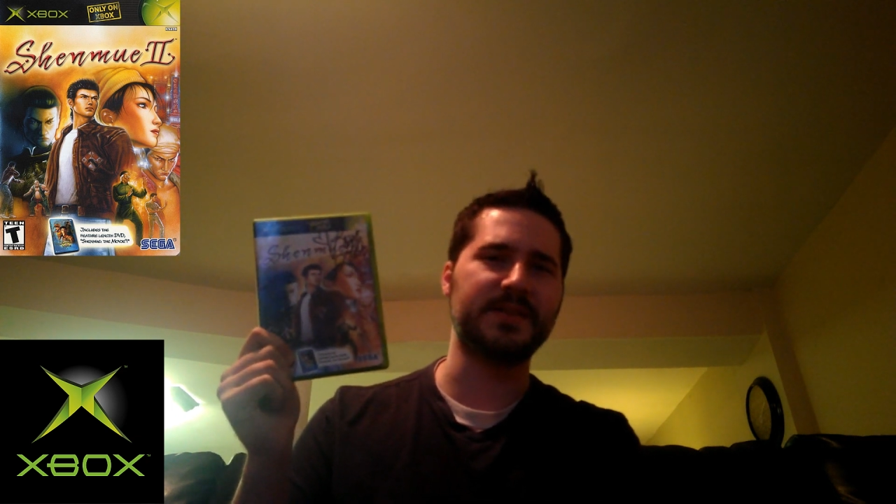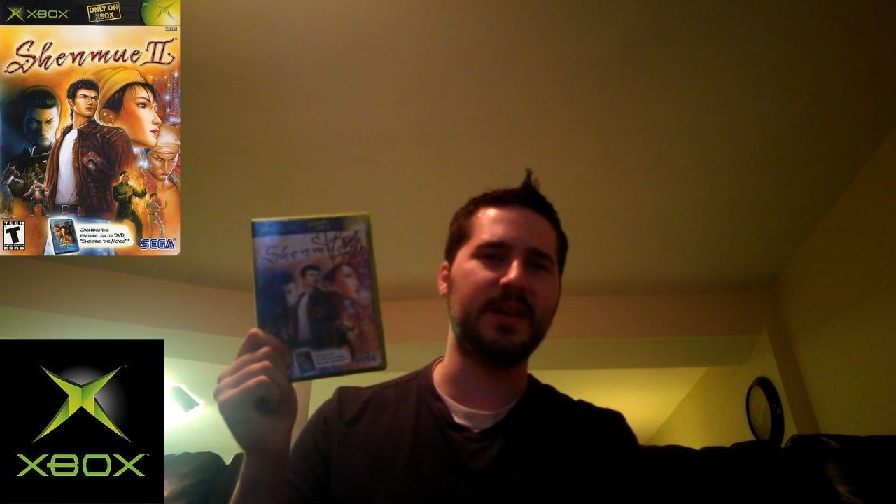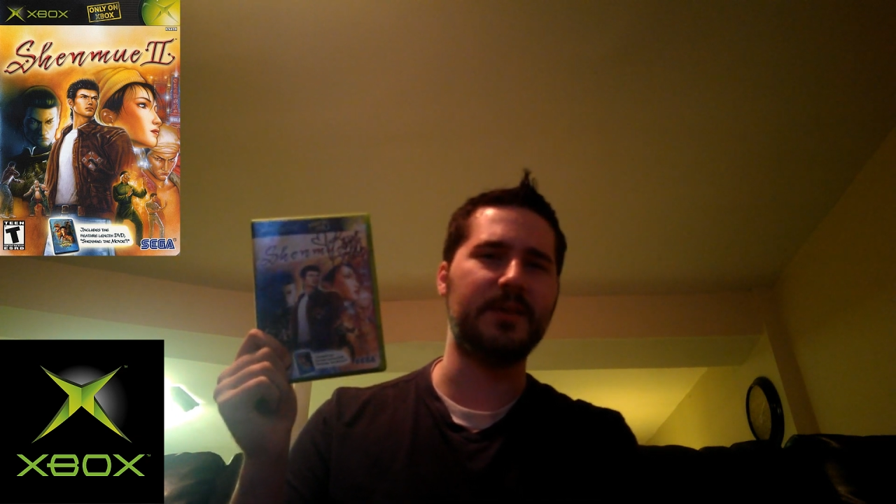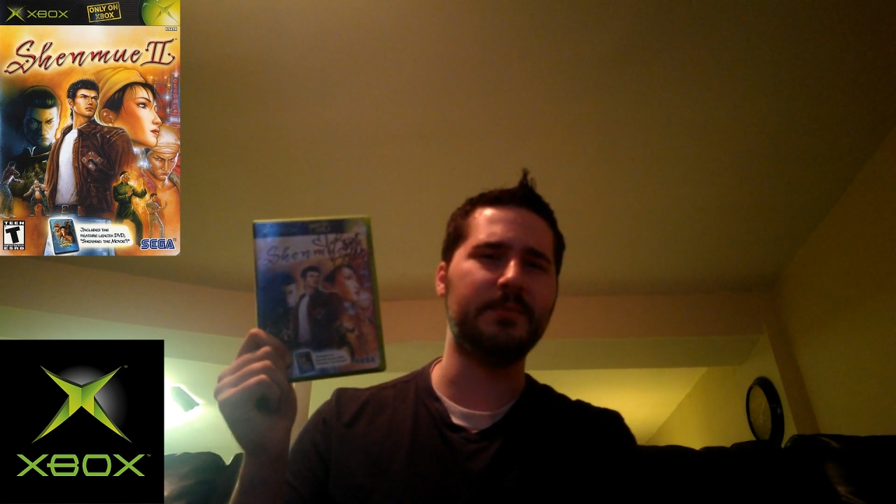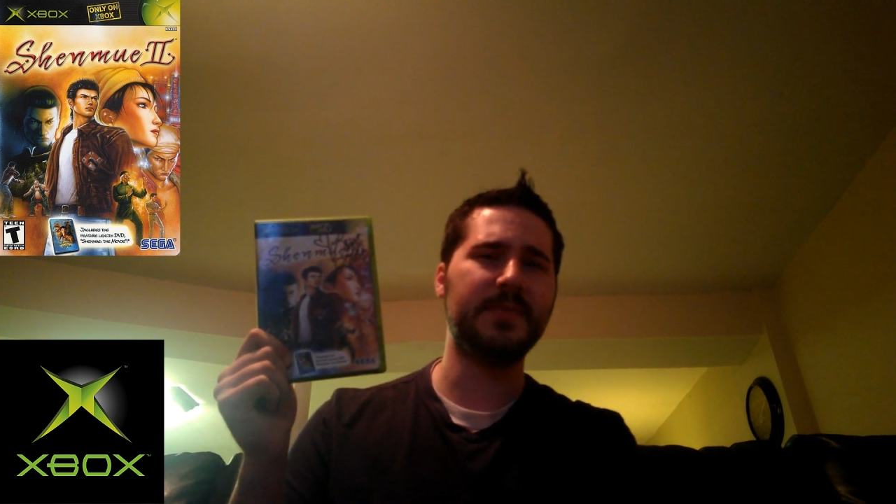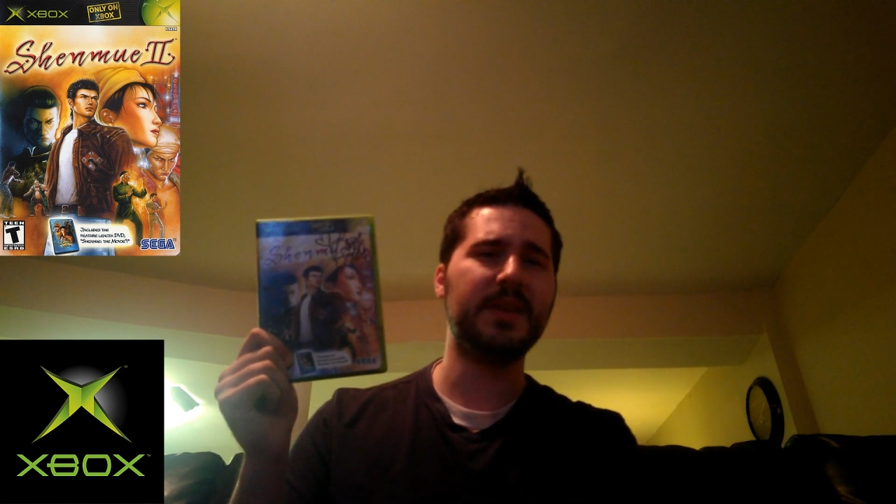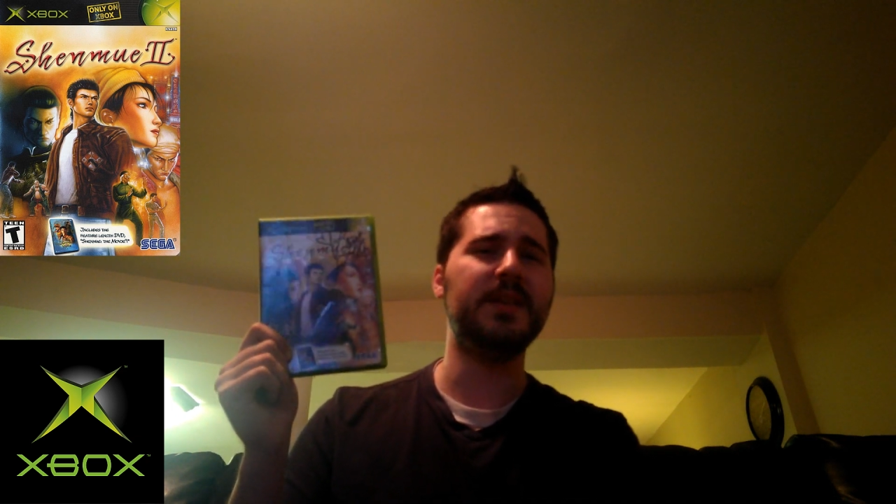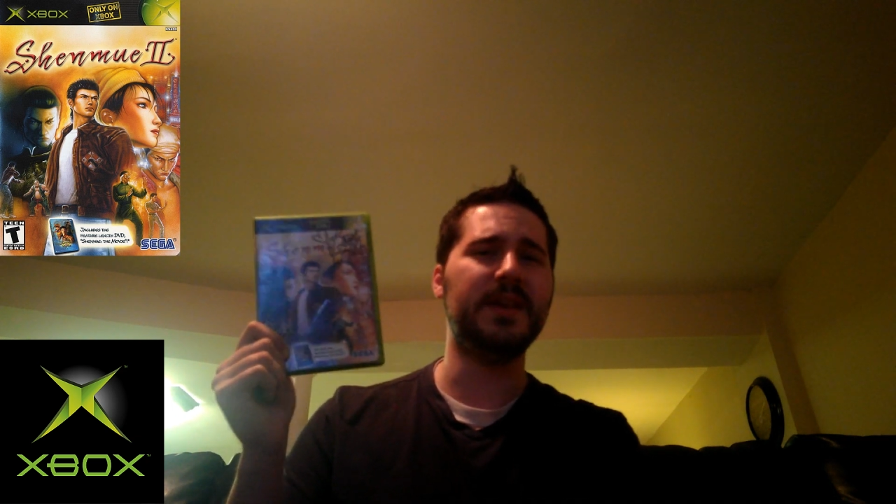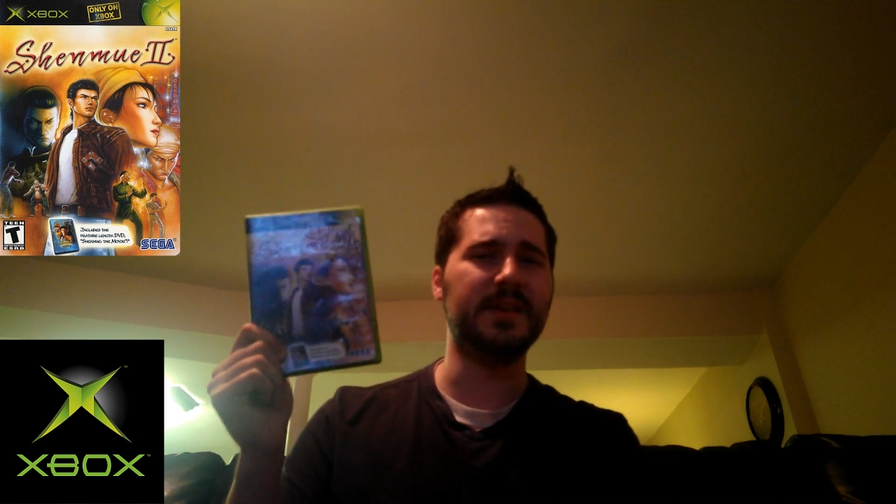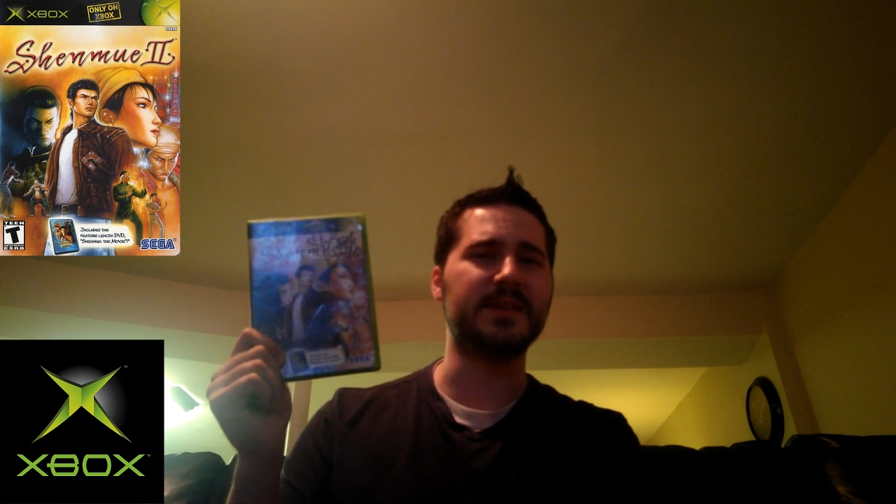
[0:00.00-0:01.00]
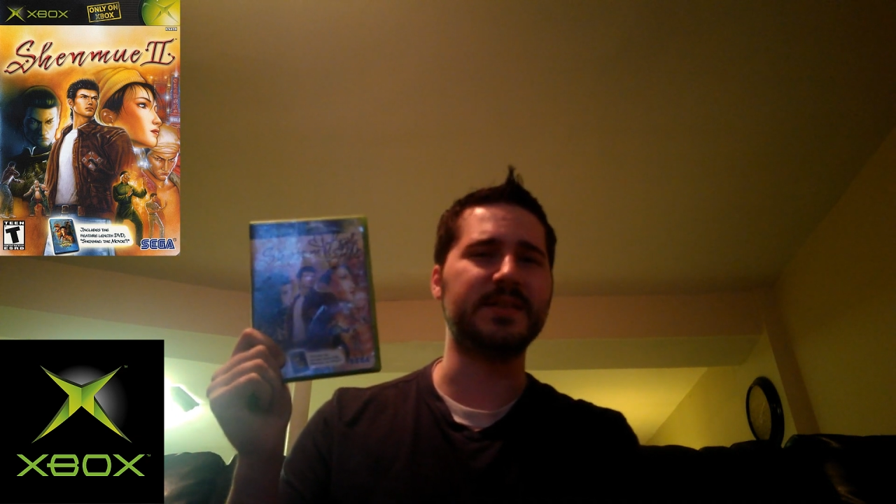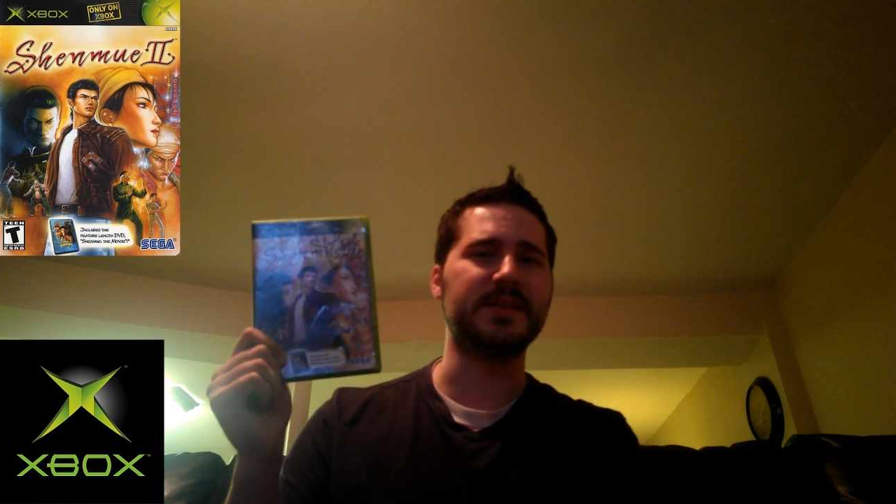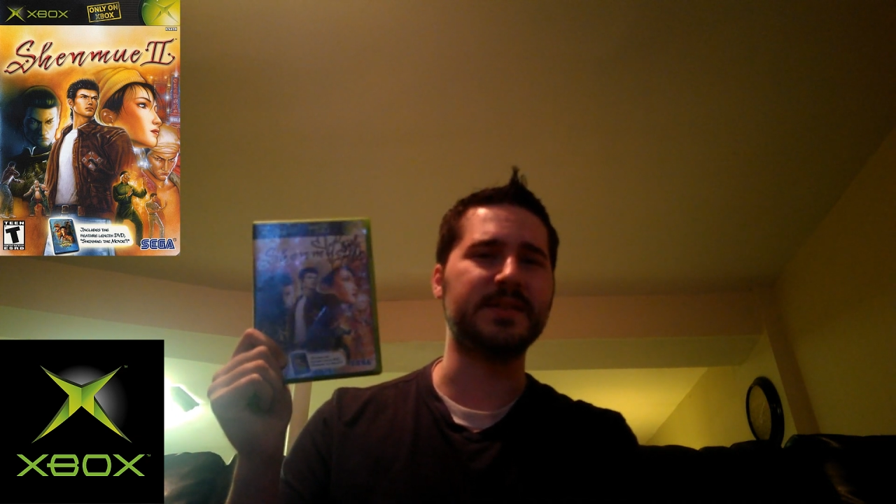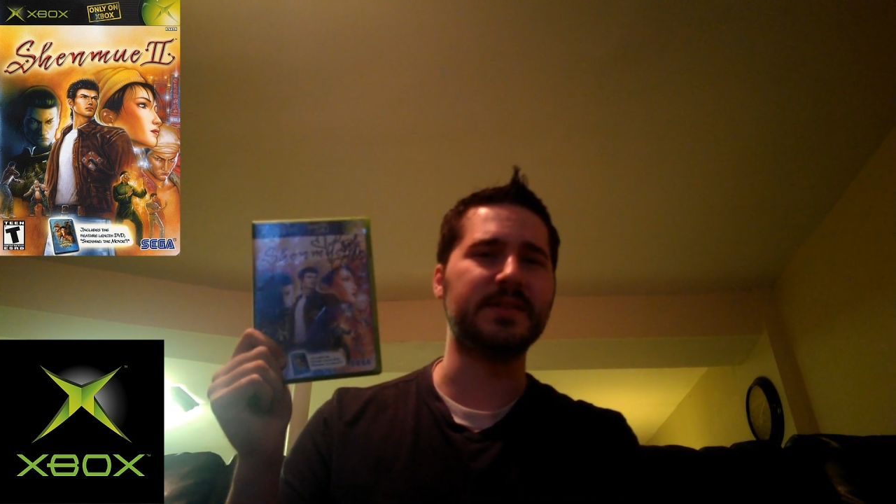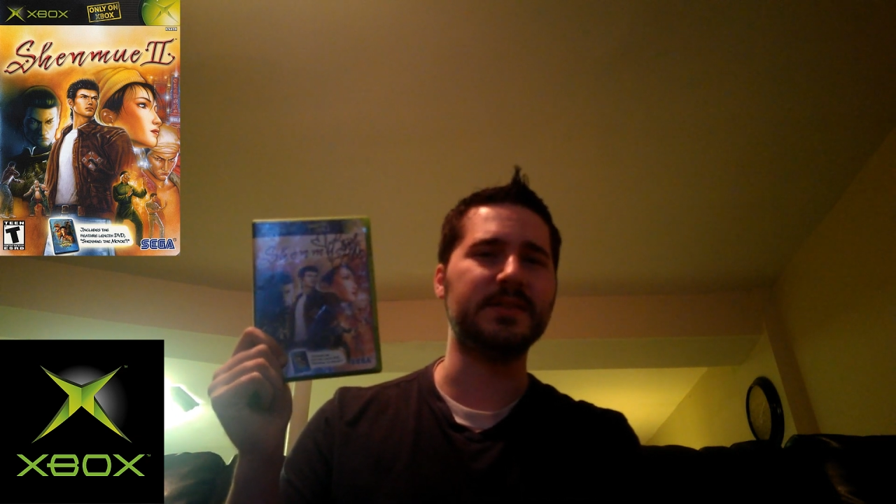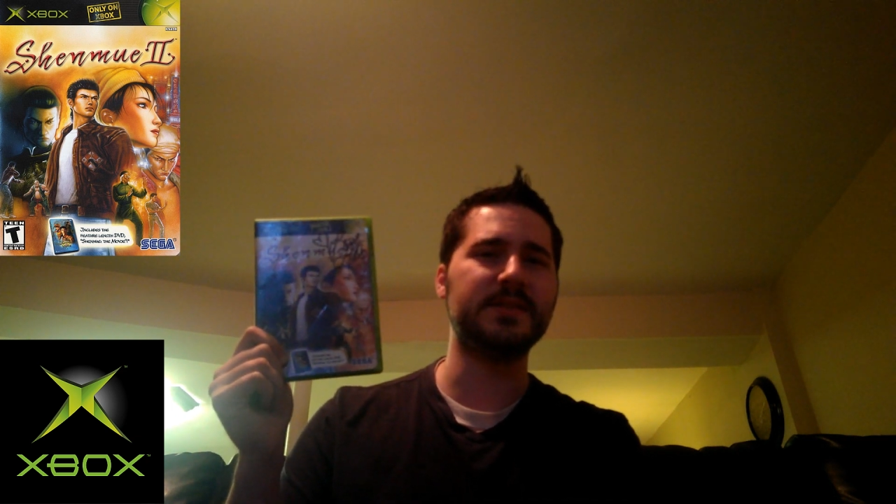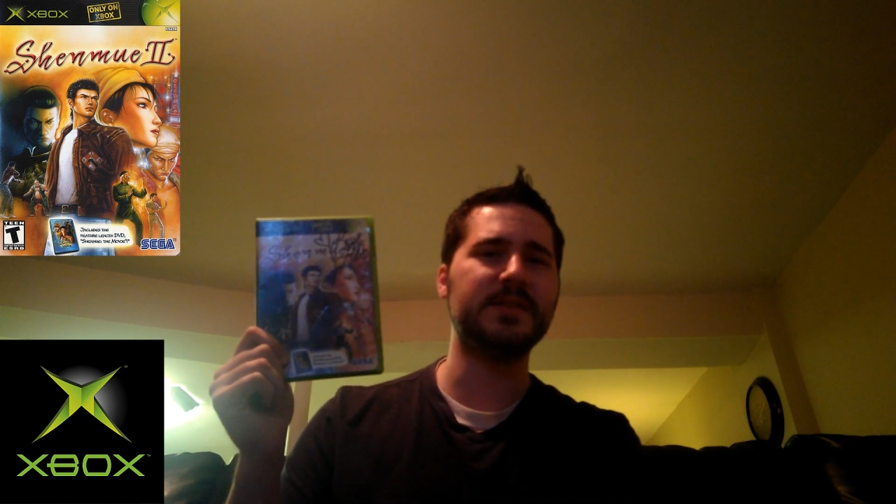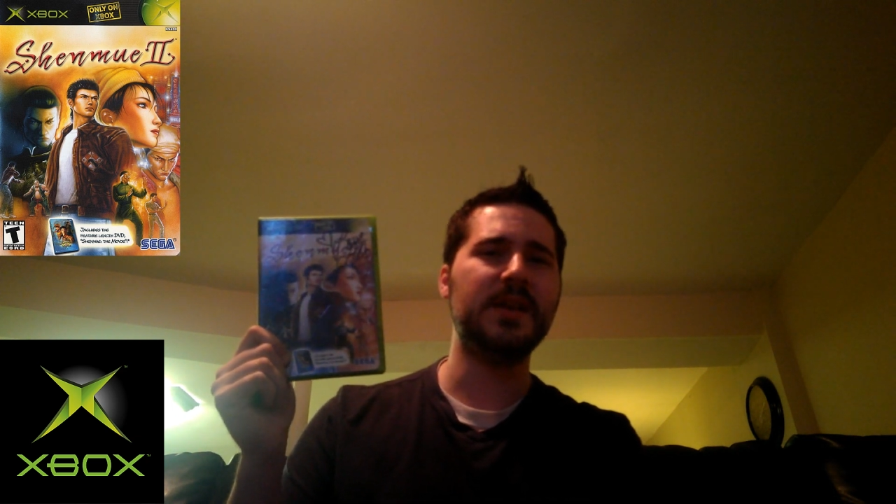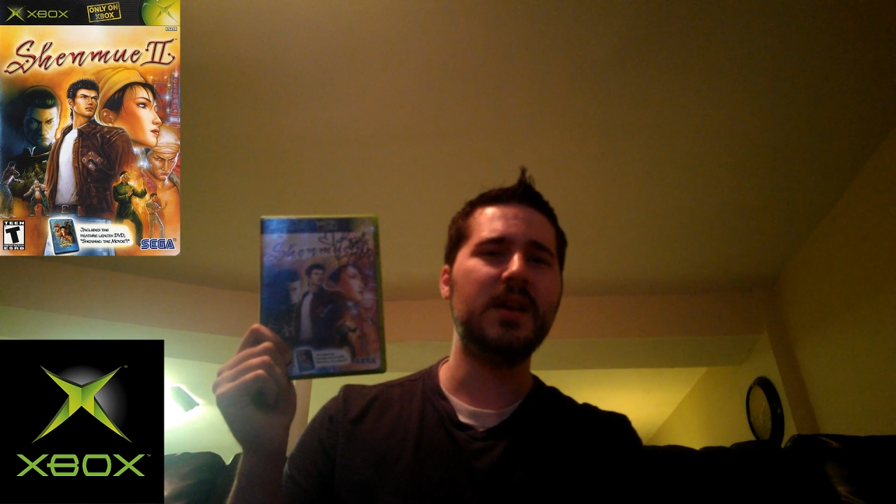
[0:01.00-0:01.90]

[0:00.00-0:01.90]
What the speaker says: game in existence.